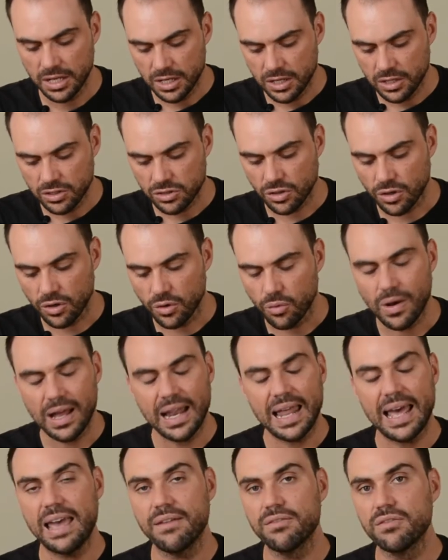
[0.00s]
So while
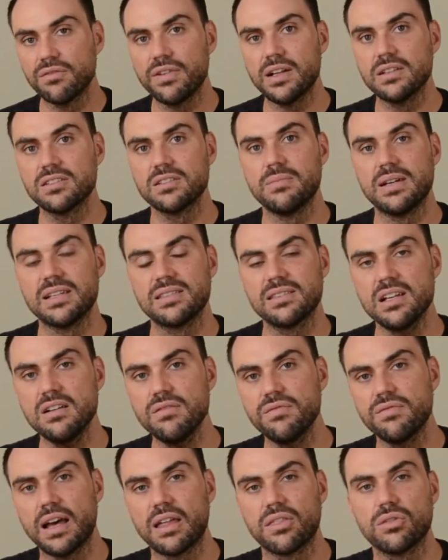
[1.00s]
I haven't felt it
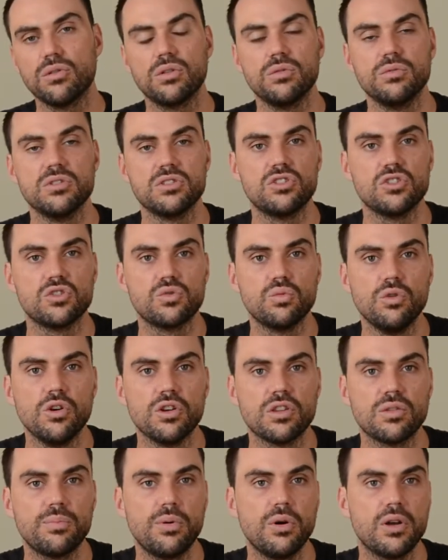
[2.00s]
myself, I thought it was just
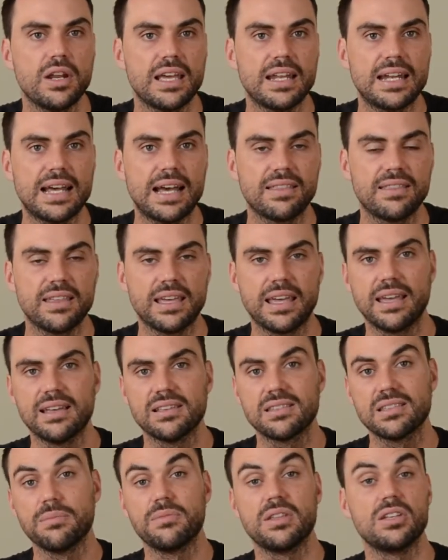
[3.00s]
worth putting it out there
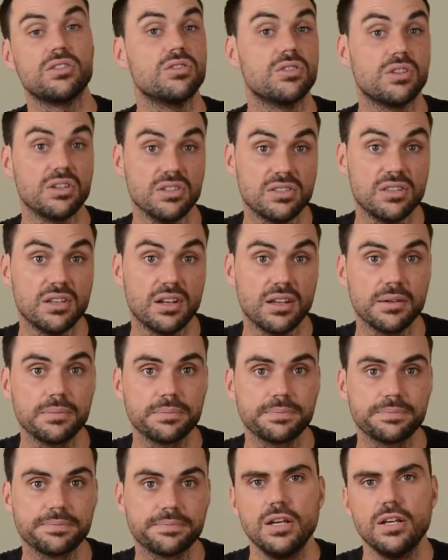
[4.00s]
as something to consider.
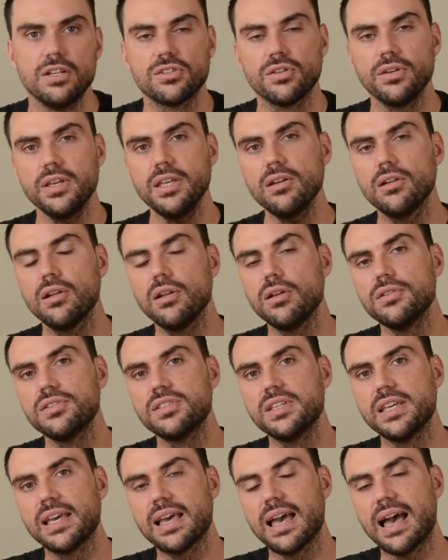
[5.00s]
So in
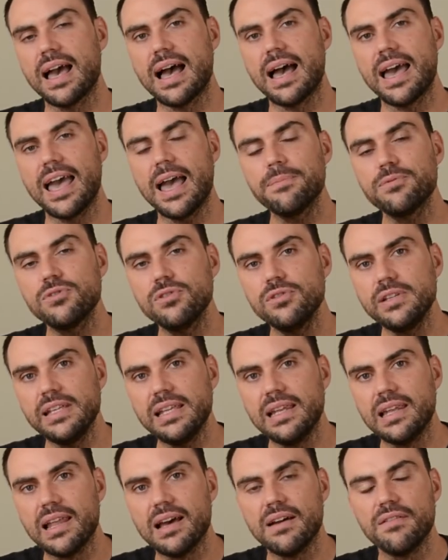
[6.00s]
closing, I
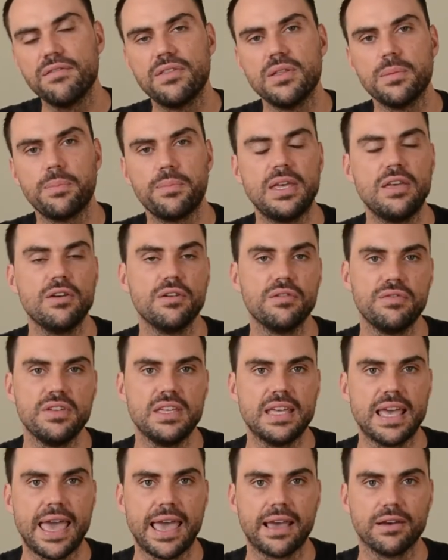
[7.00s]
absolutely love the
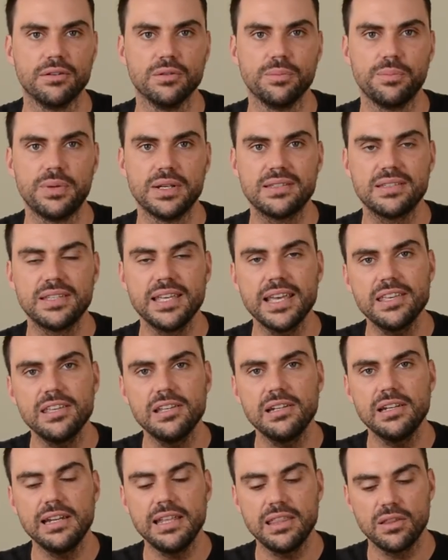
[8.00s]
POV angle,
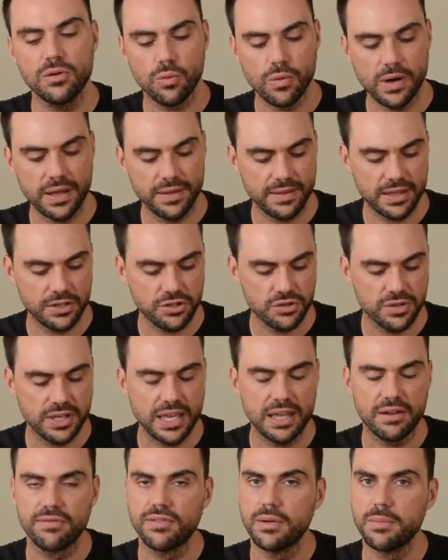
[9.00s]
particularly the one that you
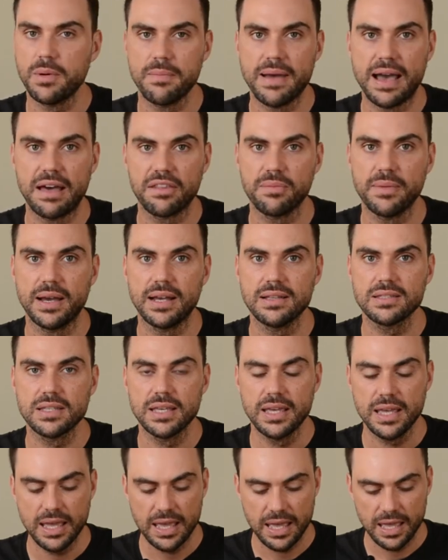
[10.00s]
get from a mouth mount.
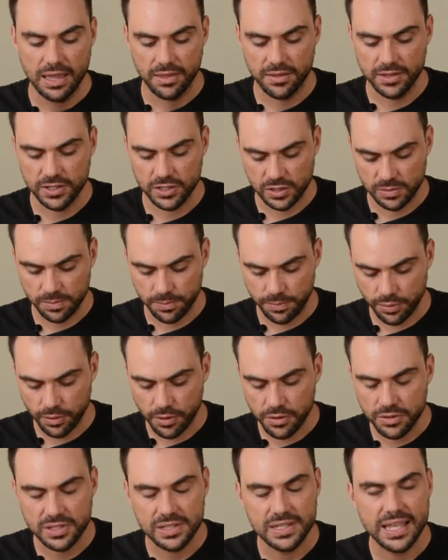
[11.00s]
This
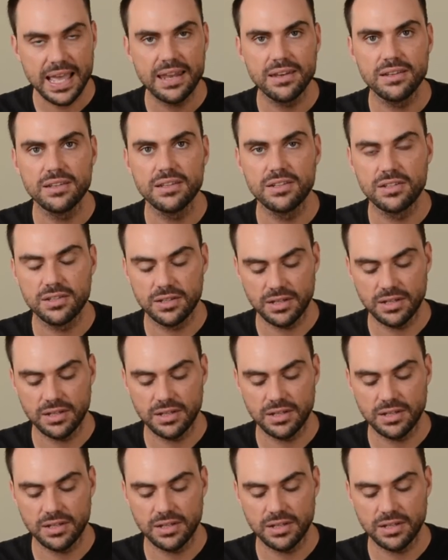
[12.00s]
Pro Standard